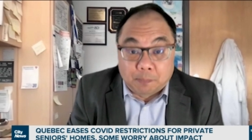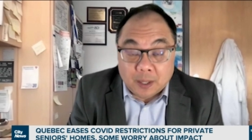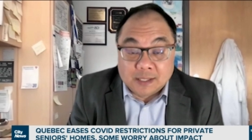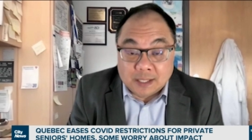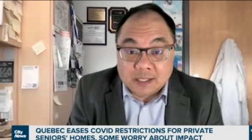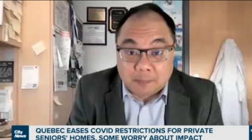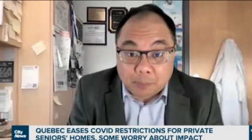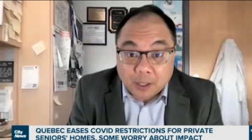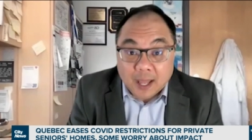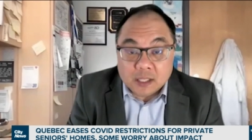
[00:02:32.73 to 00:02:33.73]
is, is
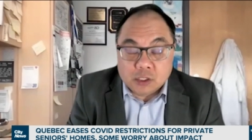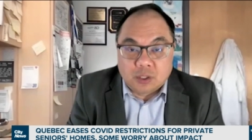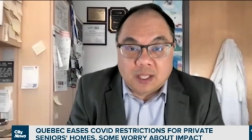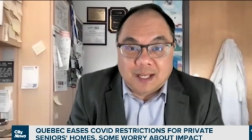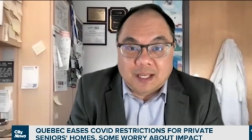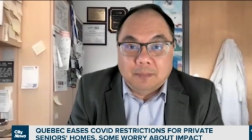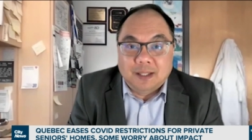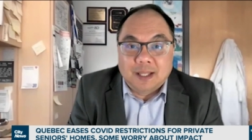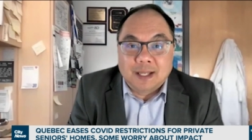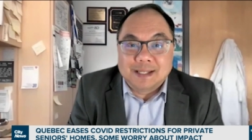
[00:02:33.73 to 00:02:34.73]
applied so that it can be
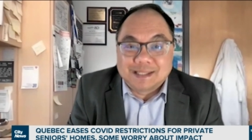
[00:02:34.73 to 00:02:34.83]
done